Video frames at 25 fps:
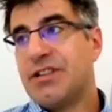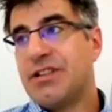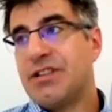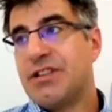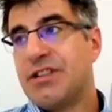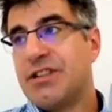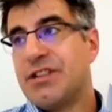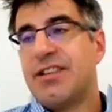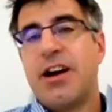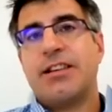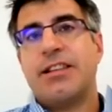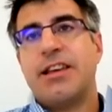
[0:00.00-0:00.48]

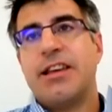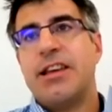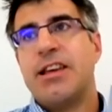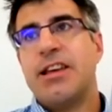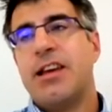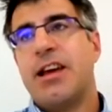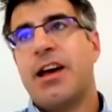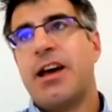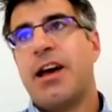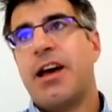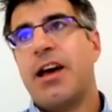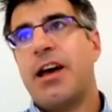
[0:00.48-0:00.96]
we just
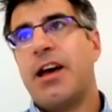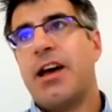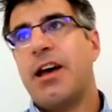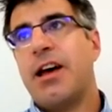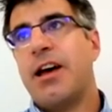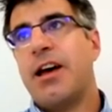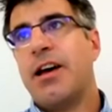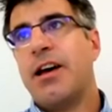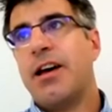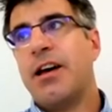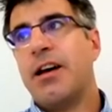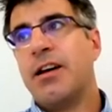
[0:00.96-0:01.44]
designed
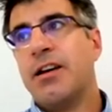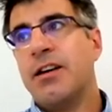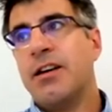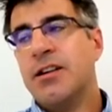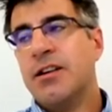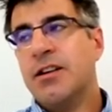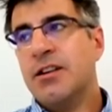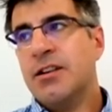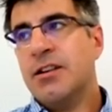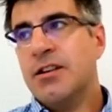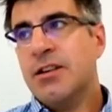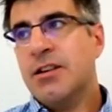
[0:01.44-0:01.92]
the
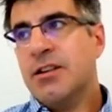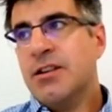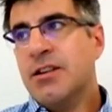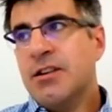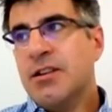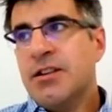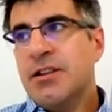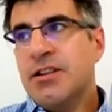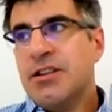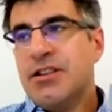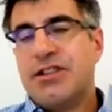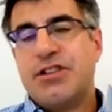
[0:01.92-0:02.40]
uh,
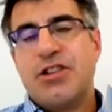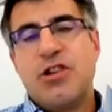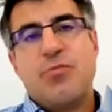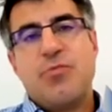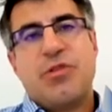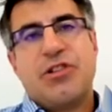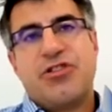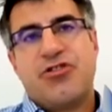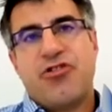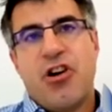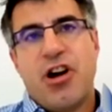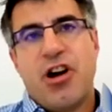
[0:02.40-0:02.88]

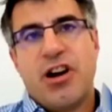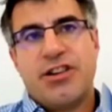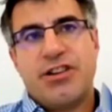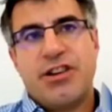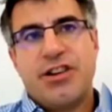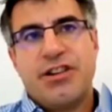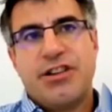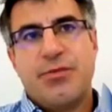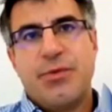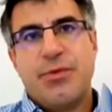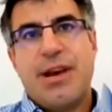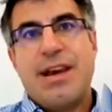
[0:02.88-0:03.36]

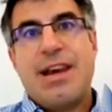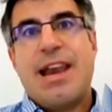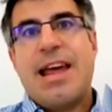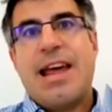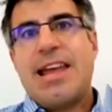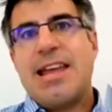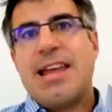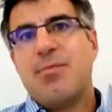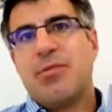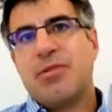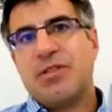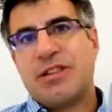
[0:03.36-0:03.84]
superstructure to
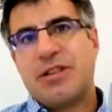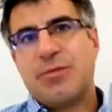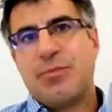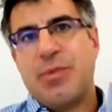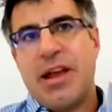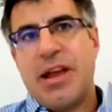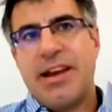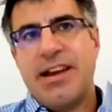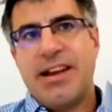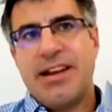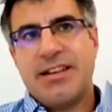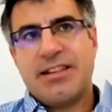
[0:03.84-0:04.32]
enable
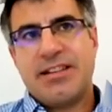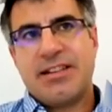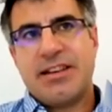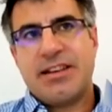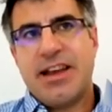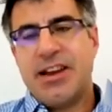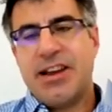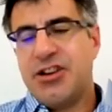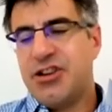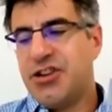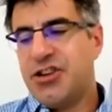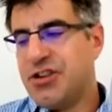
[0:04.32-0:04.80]
speedy
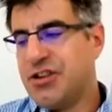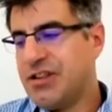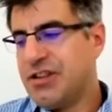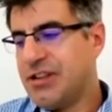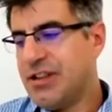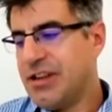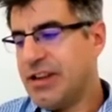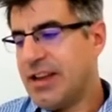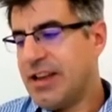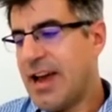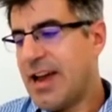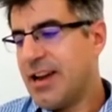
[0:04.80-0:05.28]

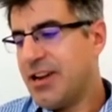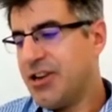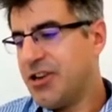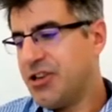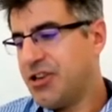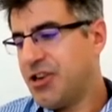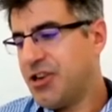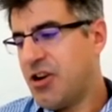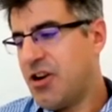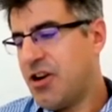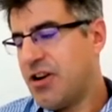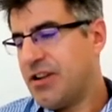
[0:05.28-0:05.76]
installations. So the
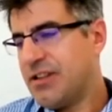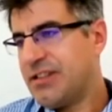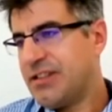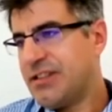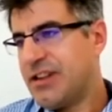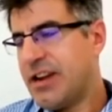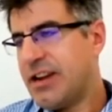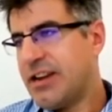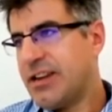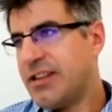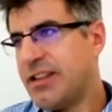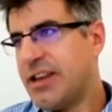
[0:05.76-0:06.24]
Gantt chart
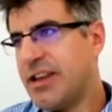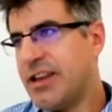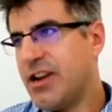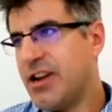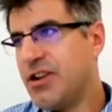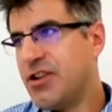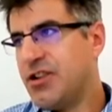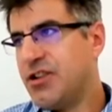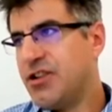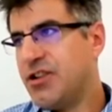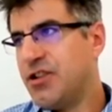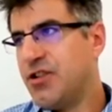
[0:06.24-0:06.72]
said they
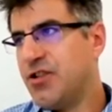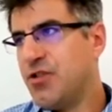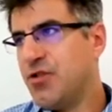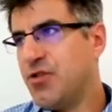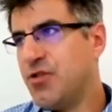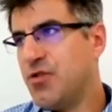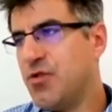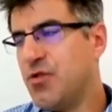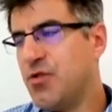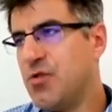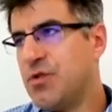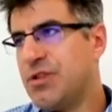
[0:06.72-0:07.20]
could
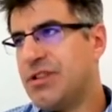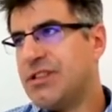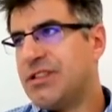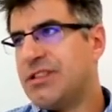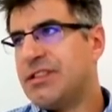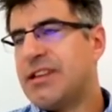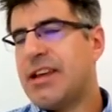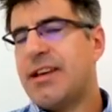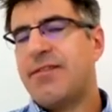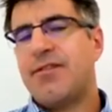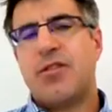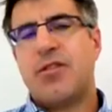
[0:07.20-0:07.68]
do
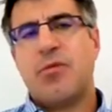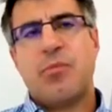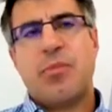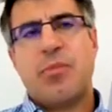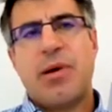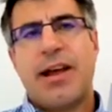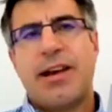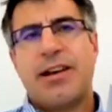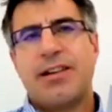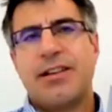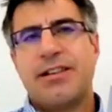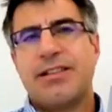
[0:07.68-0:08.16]
seven
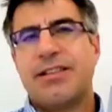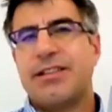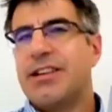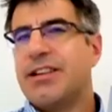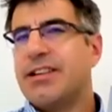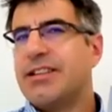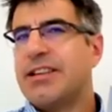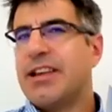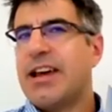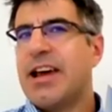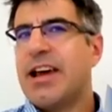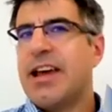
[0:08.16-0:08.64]
panels
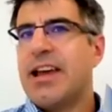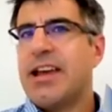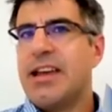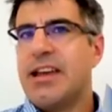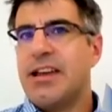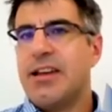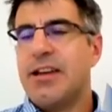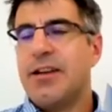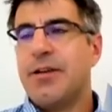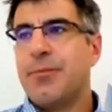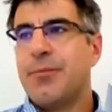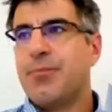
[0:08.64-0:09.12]
in a
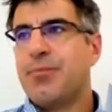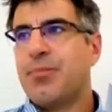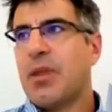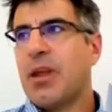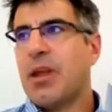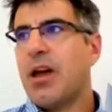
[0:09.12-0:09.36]
day